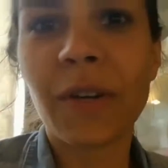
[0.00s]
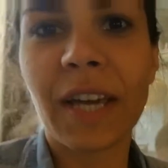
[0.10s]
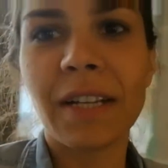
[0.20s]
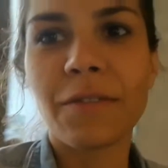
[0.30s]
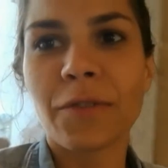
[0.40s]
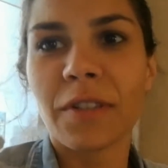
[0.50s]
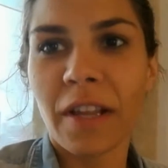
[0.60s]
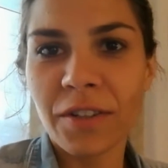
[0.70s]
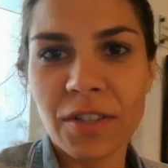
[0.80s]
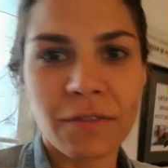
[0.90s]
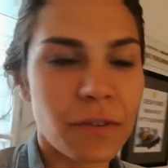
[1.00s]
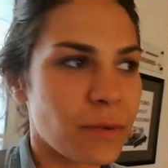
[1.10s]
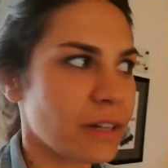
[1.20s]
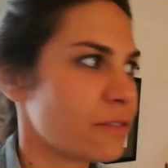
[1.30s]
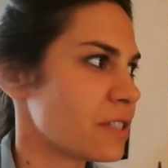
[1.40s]
get it for lunch and for
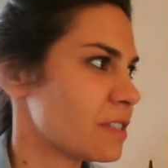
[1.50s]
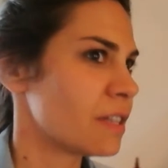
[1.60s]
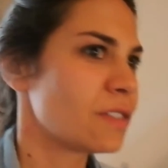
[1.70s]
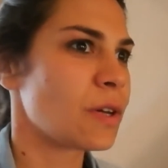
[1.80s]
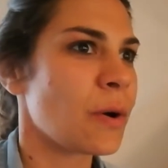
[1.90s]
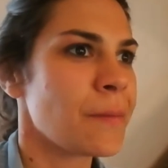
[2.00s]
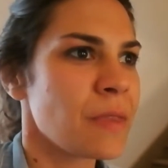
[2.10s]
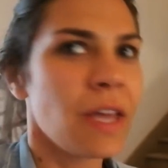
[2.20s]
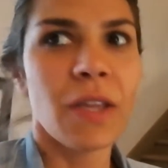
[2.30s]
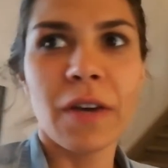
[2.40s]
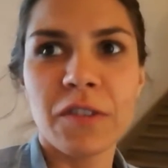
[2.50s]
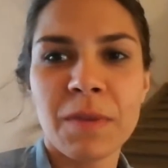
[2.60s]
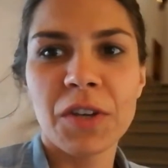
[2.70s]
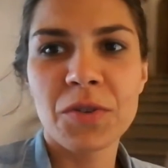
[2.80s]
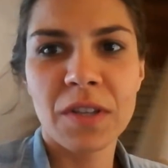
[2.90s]
breakfast, so you have to
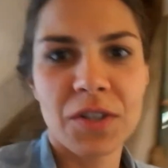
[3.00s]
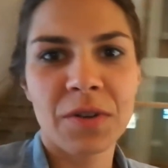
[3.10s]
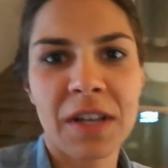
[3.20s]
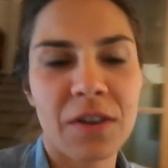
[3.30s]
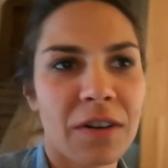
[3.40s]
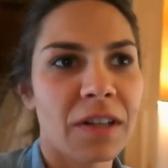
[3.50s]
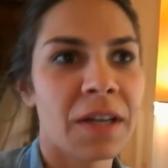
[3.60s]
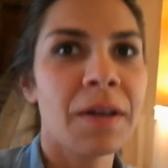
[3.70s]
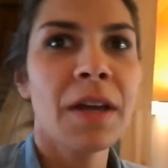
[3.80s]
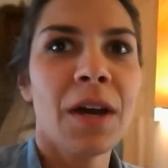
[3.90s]
make sure that you're here early.